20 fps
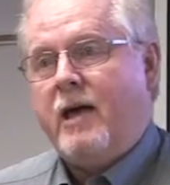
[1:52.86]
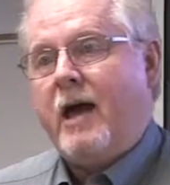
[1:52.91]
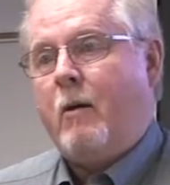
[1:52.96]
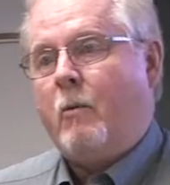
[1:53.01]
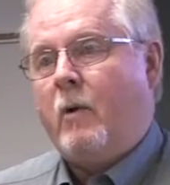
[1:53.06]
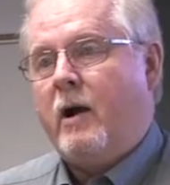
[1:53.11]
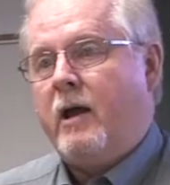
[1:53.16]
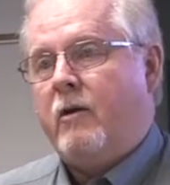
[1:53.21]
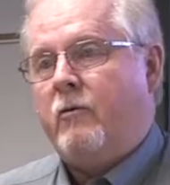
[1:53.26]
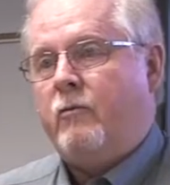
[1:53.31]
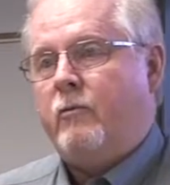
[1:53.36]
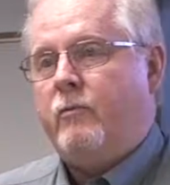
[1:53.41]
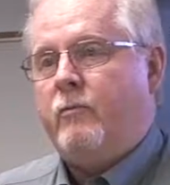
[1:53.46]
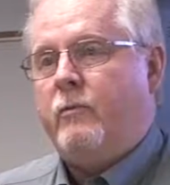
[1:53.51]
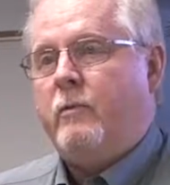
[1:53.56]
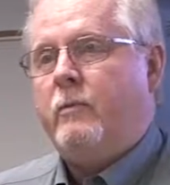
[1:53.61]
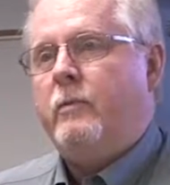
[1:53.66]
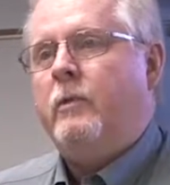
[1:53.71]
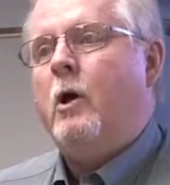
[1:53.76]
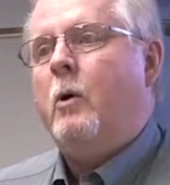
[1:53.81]
that way if
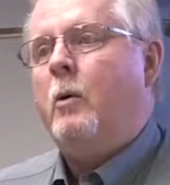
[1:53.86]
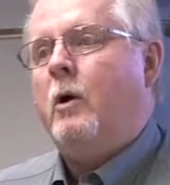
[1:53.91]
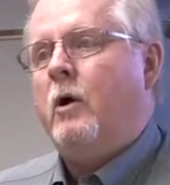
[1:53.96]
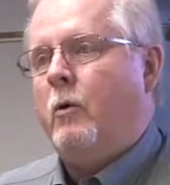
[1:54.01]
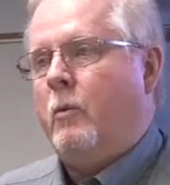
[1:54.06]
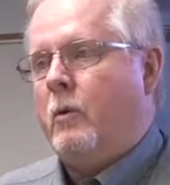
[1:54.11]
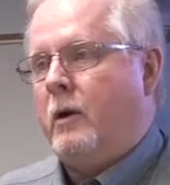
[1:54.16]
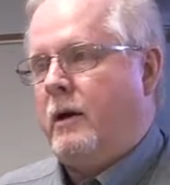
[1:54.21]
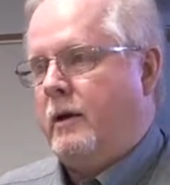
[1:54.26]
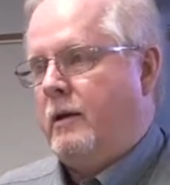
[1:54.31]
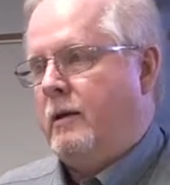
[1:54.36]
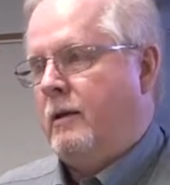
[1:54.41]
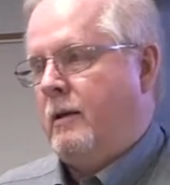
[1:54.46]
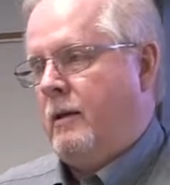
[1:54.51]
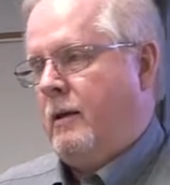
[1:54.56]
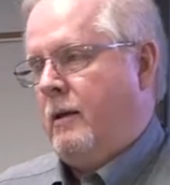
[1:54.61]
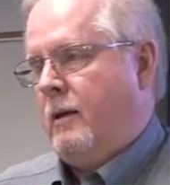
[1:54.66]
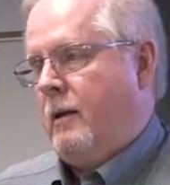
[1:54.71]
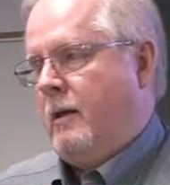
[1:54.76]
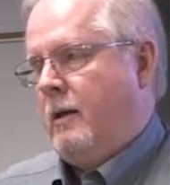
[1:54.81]
no other way.
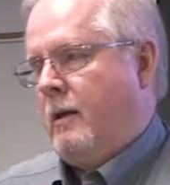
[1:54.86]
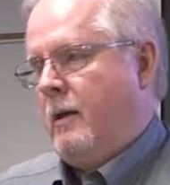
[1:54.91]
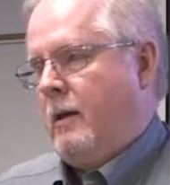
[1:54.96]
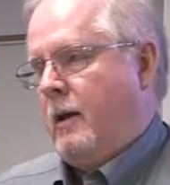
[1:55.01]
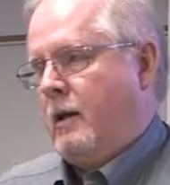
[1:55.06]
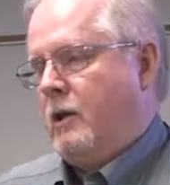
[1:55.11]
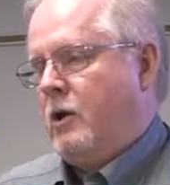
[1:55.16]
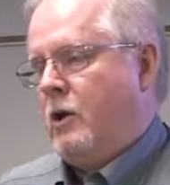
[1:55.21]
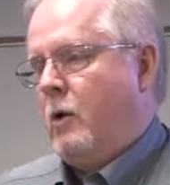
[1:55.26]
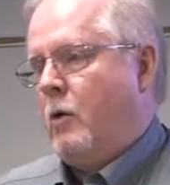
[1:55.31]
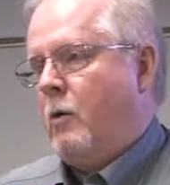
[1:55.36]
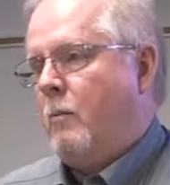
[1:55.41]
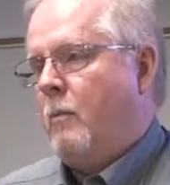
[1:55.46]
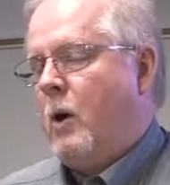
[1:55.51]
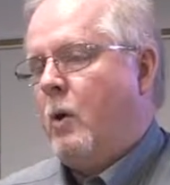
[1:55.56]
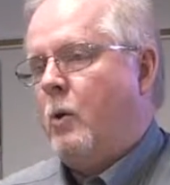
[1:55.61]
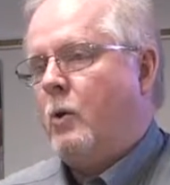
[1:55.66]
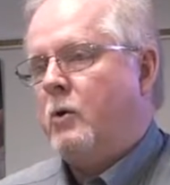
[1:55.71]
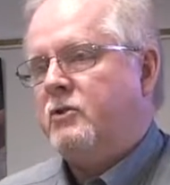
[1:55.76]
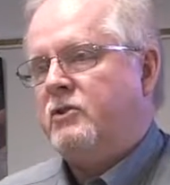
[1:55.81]
And,
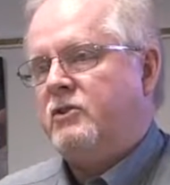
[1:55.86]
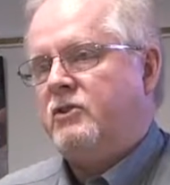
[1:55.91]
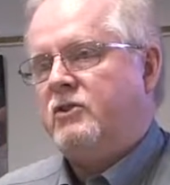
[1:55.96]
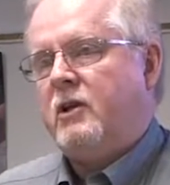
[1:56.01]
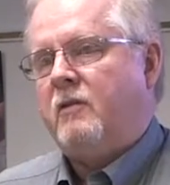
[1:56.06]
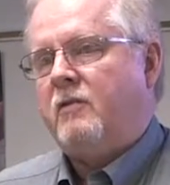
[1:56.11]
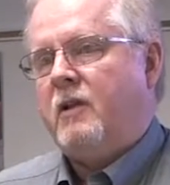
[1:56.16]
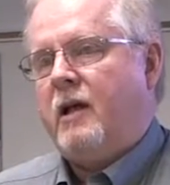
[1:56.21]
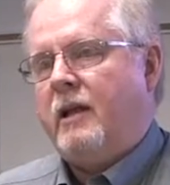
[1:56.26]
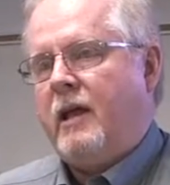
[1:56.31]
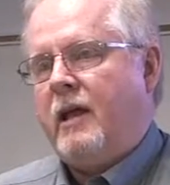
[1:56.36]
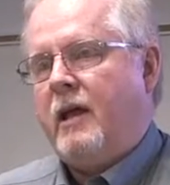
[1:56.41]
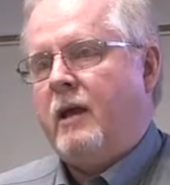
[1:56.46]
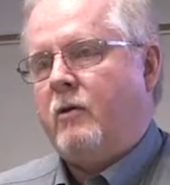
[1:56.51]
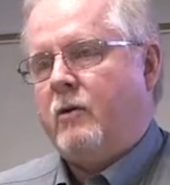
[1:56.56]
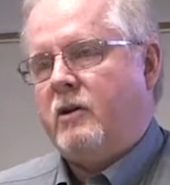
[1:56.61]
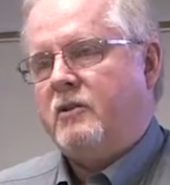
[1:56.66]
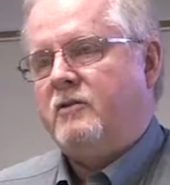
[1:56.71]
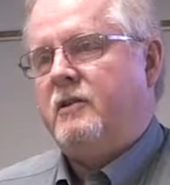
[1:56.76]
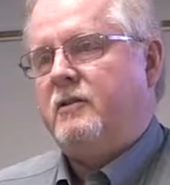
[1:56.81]
mowers and stuff like that,
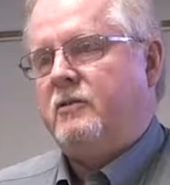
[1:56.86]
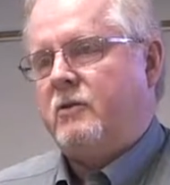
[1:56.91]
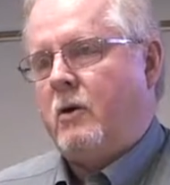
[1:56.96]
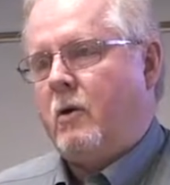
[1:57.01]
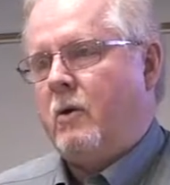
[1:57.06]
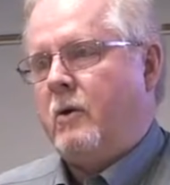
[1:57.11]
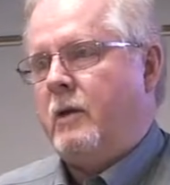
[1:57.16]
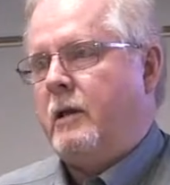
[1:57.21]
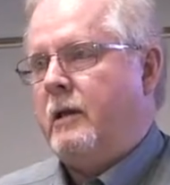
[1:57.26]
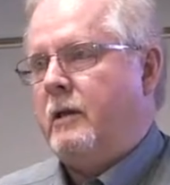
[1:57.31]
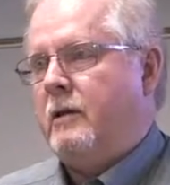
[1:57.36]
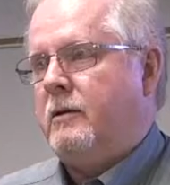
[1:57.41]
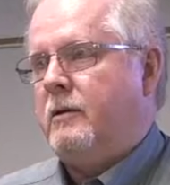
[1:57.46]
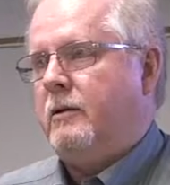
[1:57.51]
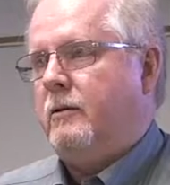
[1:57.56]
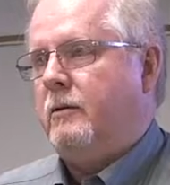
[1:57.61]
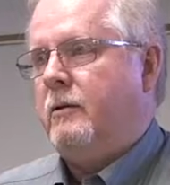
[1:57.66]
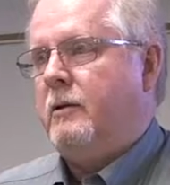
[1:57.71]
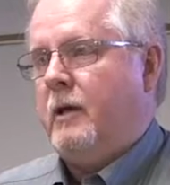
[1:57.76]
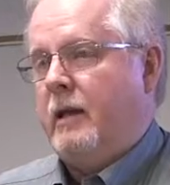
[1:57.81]
grease fittings are hard to get
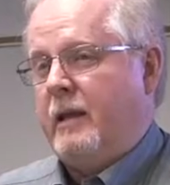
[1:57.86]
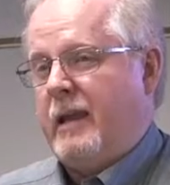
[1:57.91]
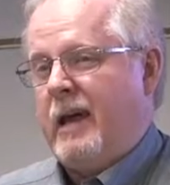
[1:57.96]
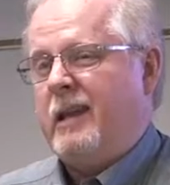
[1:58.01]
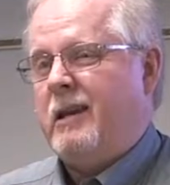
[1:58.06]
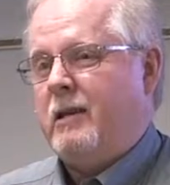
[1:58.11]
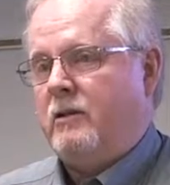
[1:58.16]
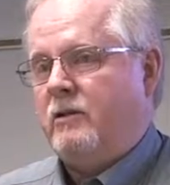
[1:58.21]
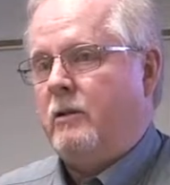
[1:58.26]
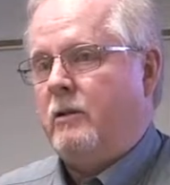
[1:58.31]
to, and that is